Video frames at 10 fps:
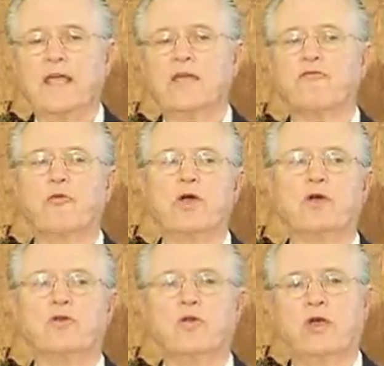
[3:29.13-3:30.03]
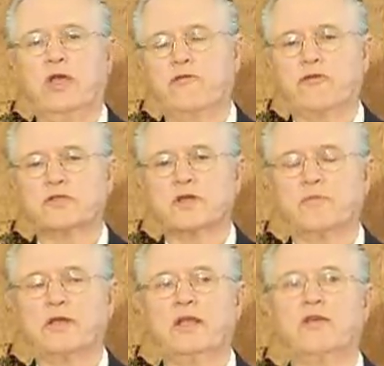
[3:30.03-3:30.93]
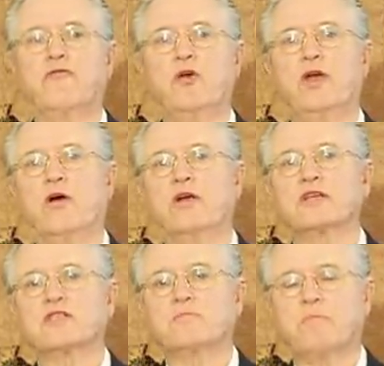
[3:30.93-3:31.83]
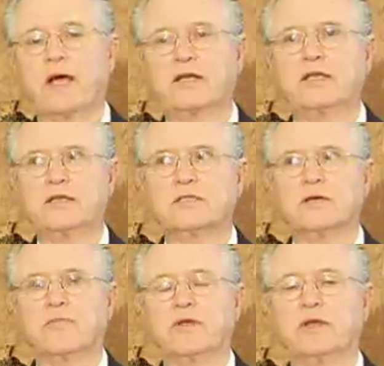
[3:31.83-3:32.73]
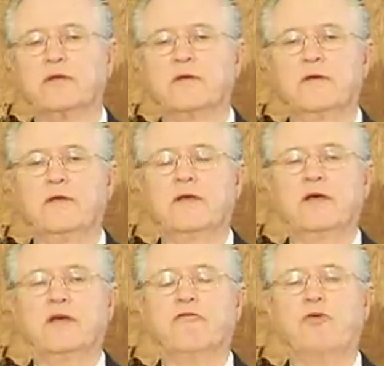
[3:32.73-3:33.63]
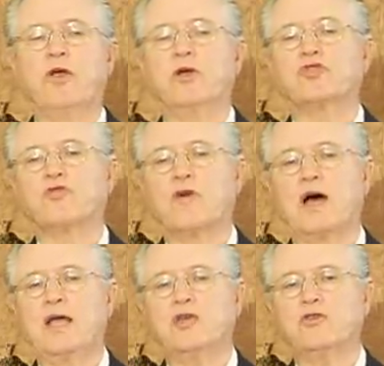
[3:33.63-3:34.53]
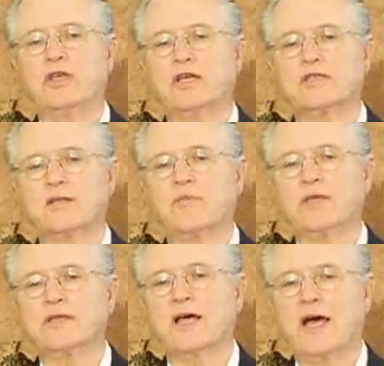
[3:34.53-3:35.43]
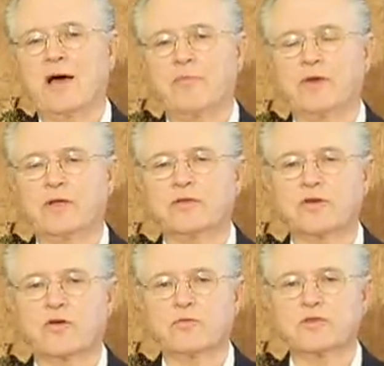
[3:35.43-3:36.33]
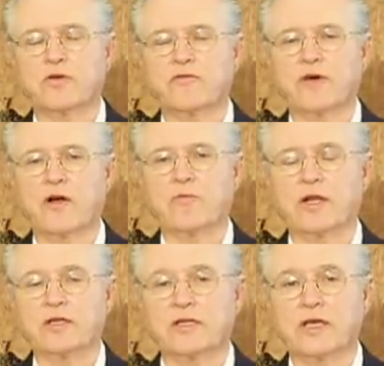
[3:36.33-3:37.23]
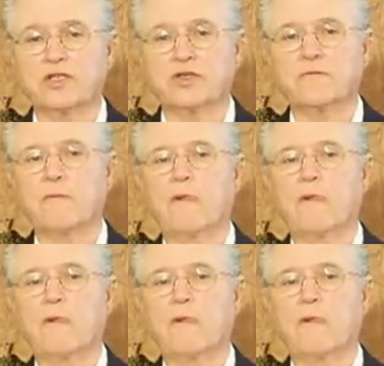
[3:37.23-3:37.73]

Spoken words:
If we are looking for something, if we are expecting something, if we are trying to get something to happen in terms of our meditation,